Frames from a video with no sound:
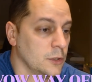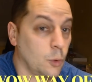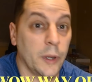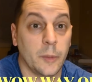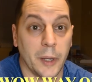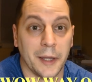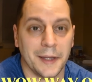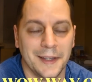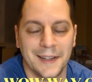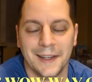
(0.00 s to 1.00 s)
quite a bit,
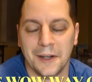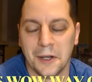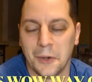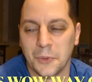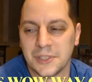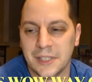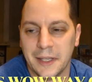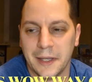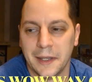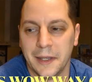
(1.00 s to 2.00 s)
was to
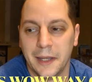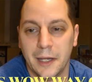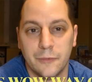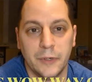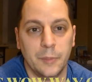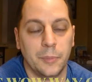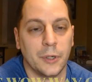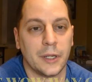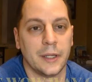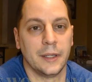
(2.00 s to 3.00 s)
get every
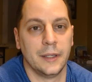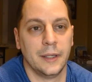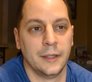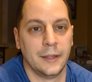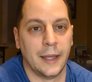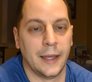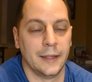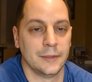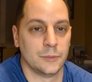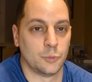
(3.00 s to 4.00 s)
book in
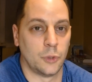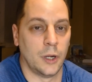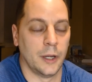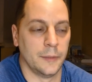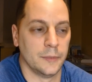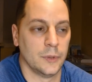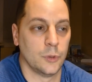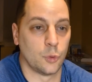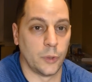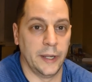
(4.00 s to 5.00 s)
that run
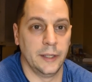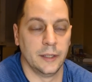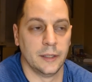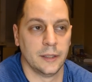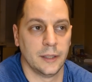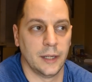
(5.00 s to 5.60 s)
graded,